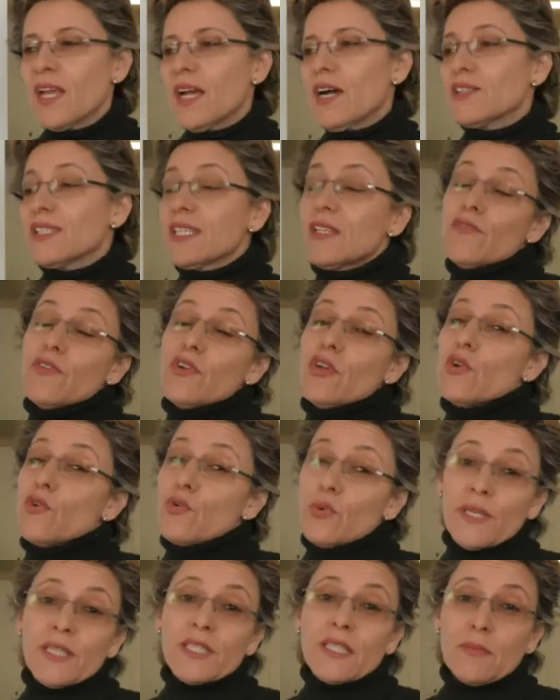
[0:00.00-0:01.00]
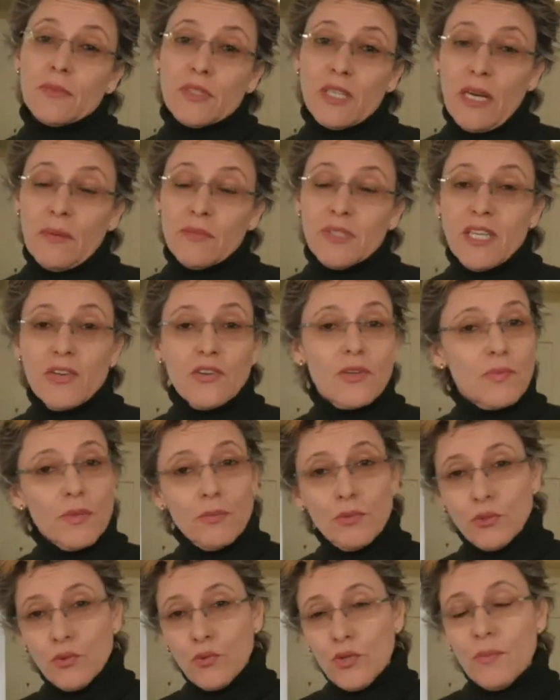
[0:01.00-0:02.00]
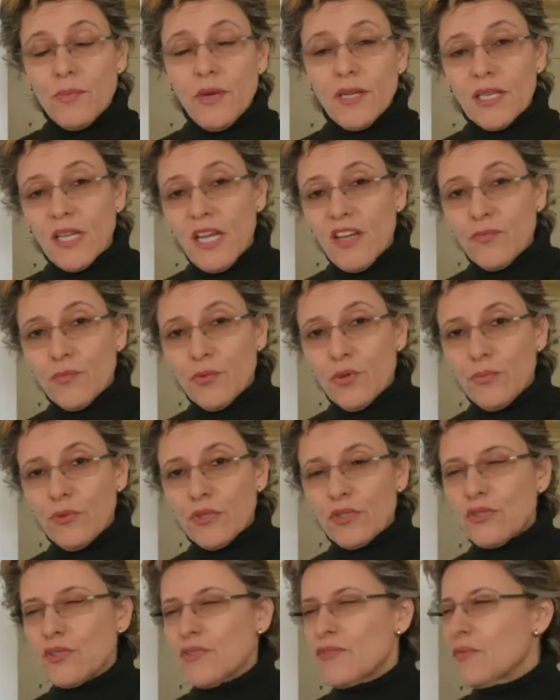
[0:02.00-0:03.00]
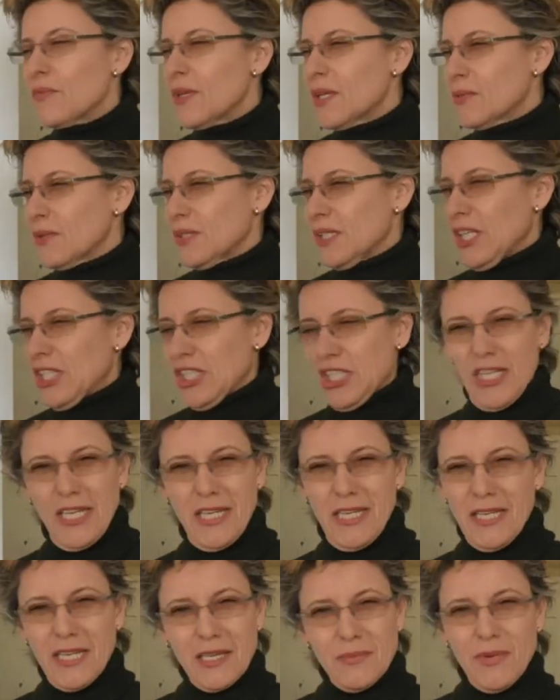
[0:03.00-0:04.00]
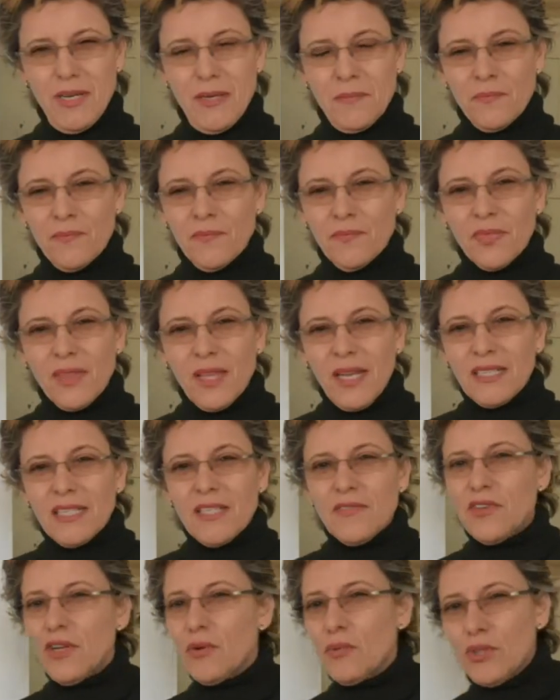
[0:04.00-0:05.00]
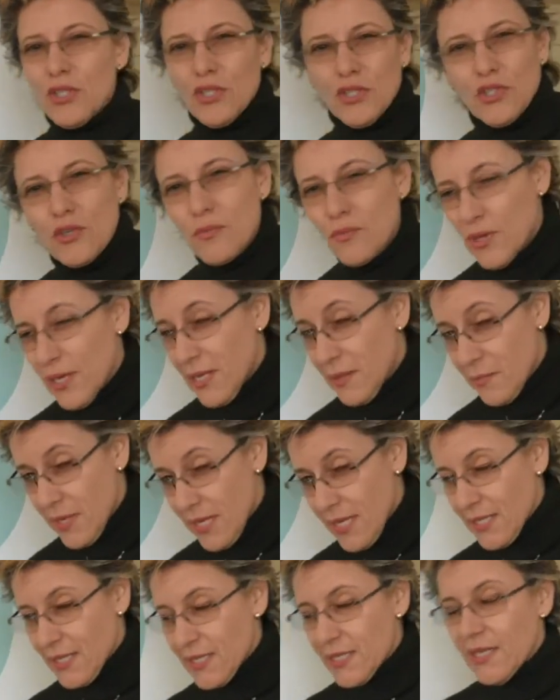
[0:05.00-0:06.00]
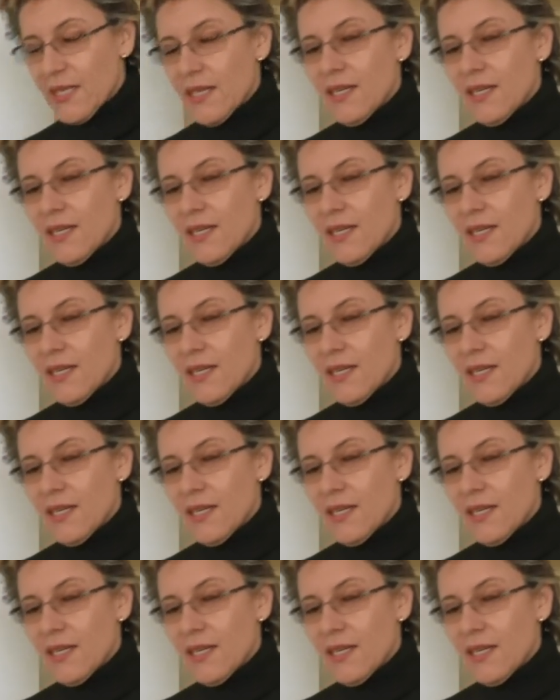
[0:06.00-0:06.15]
I was even annoyed sometimes hearing people talk about life purpose, because for me it was such an enigma. I didn't even know what the term really meant.